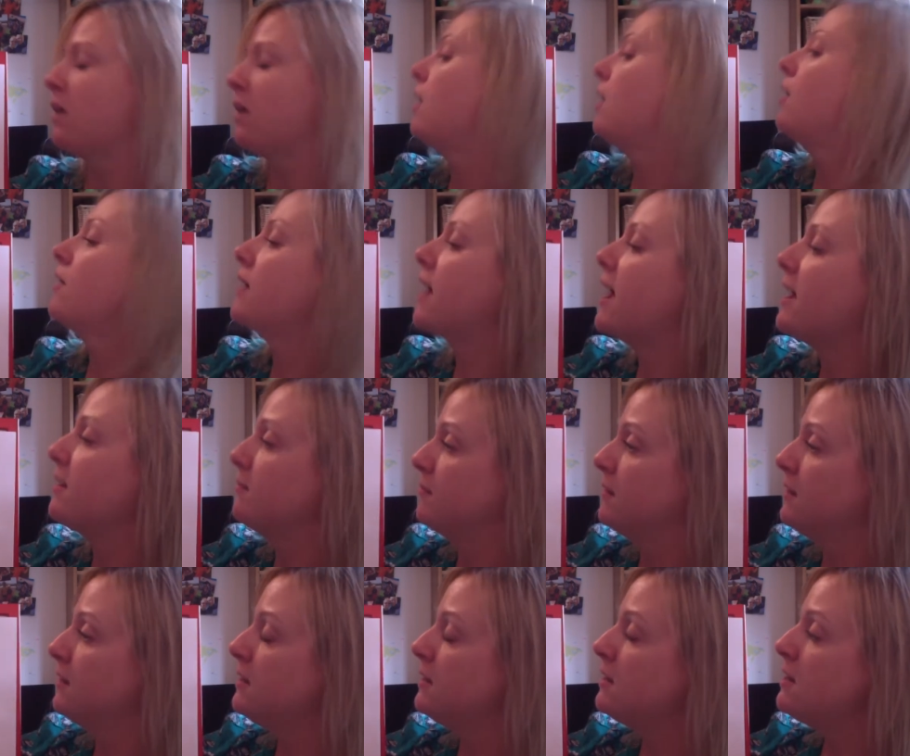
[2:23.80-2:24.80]
Okay.
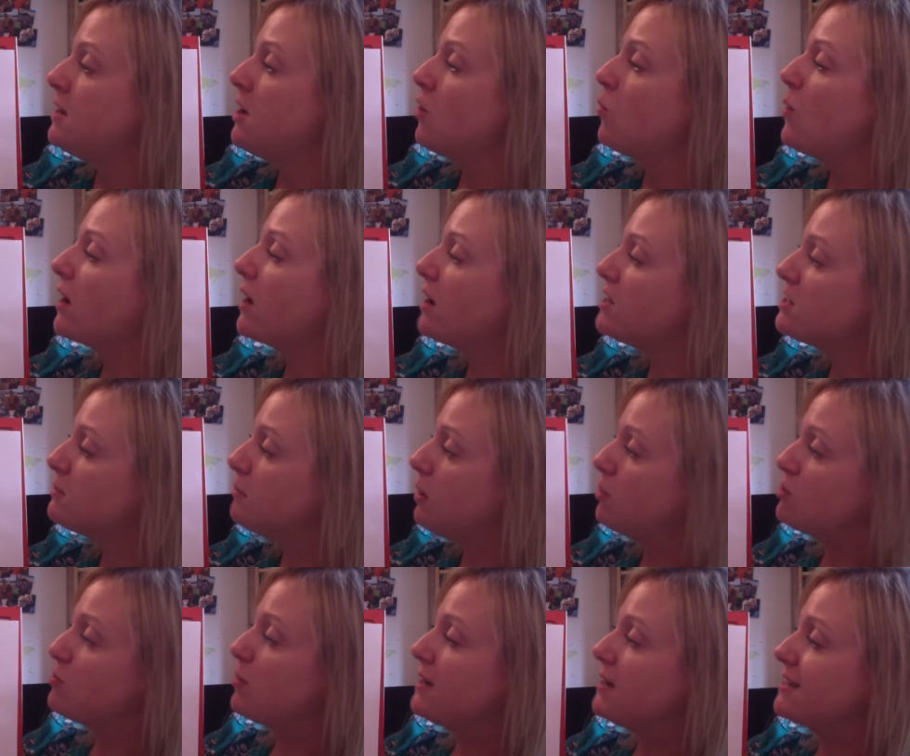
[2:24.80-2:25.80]
We're going to
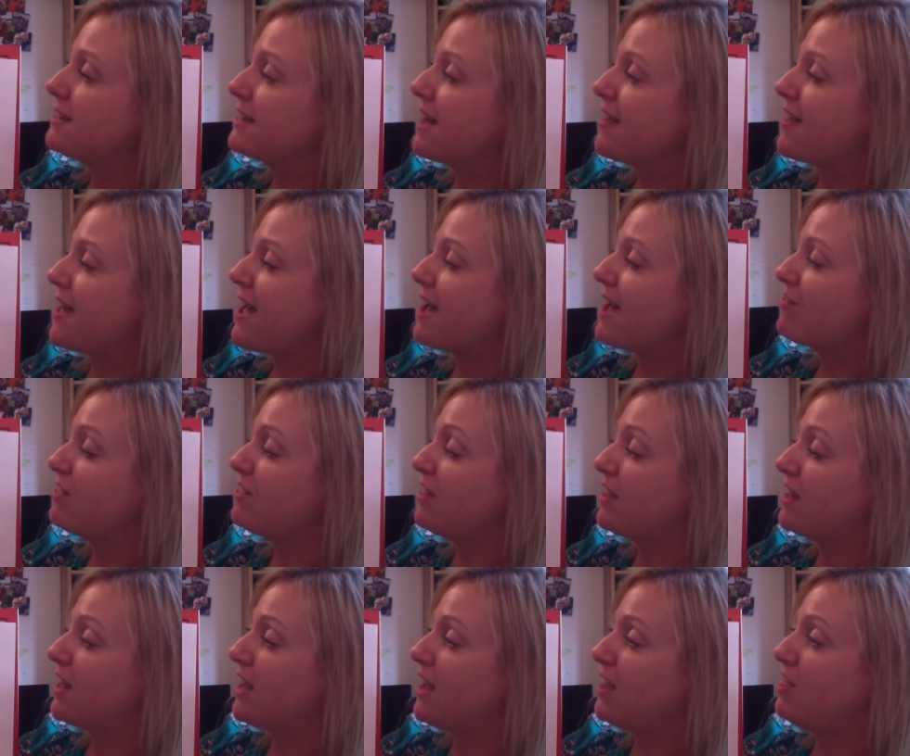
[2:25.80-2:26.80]
multiply together
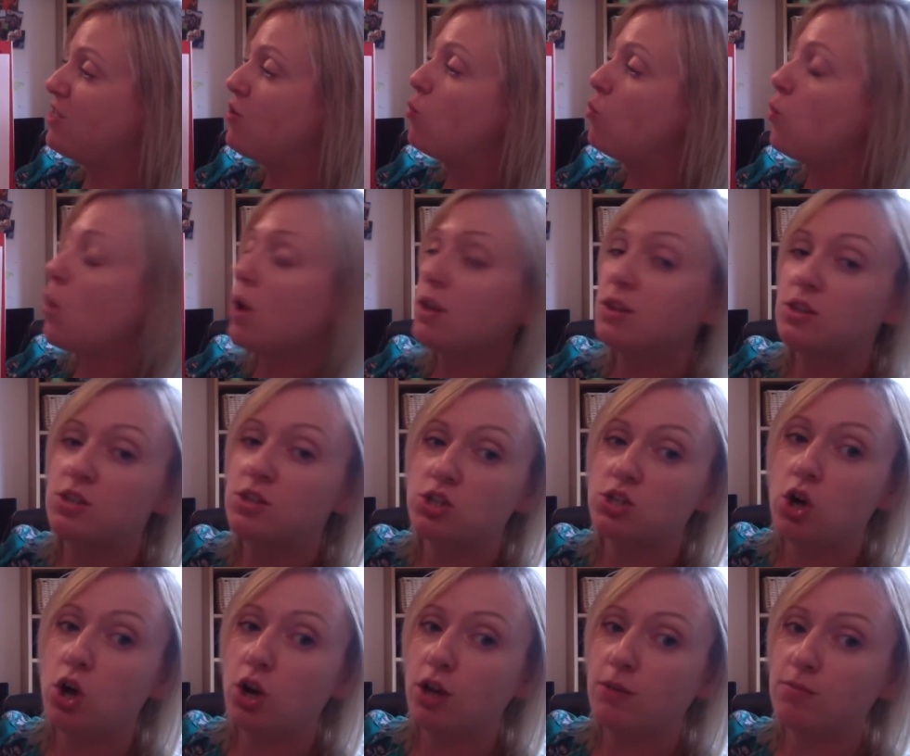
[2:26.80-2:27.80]
everything in the ones
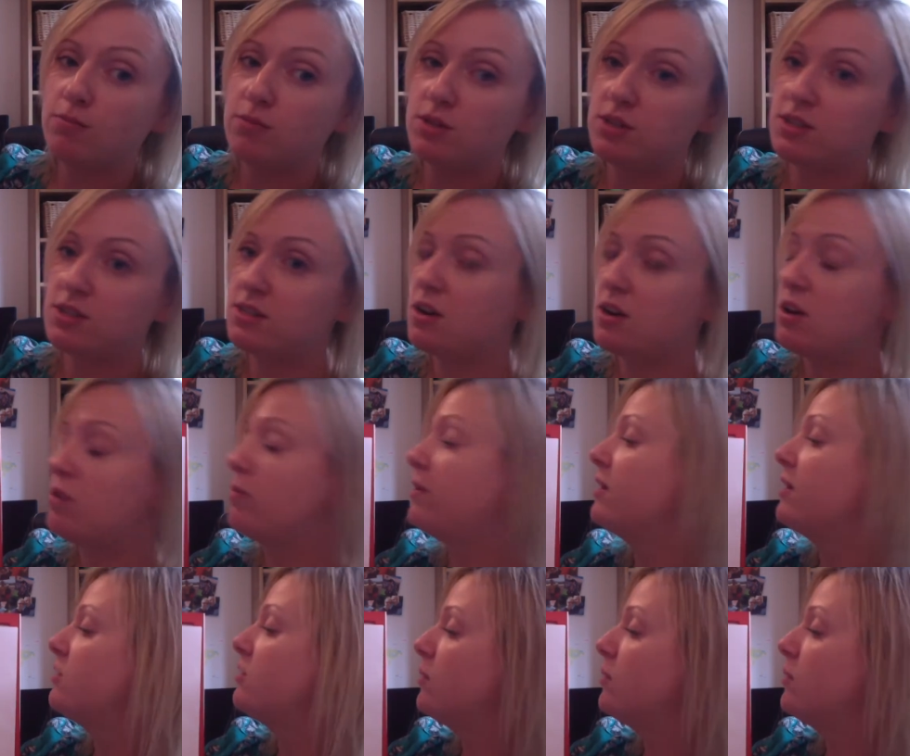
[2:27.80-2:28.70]
column to start with.